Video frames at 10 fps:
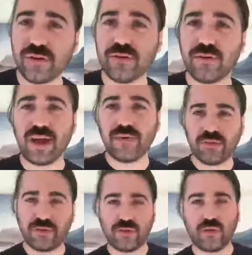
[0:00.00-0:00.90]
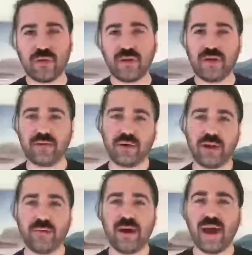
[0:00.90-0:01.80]
So you have the story
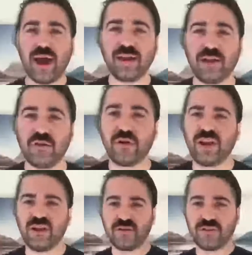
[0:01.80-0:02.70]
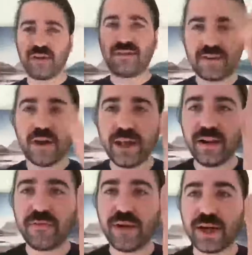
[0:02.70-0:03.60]
film, and then suddenly there's a
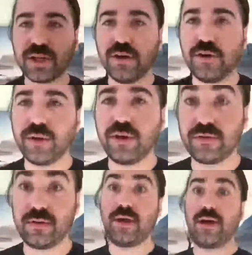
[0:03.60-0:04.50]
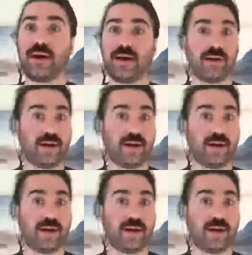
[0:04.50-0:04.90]
title flashing up, and you're just like,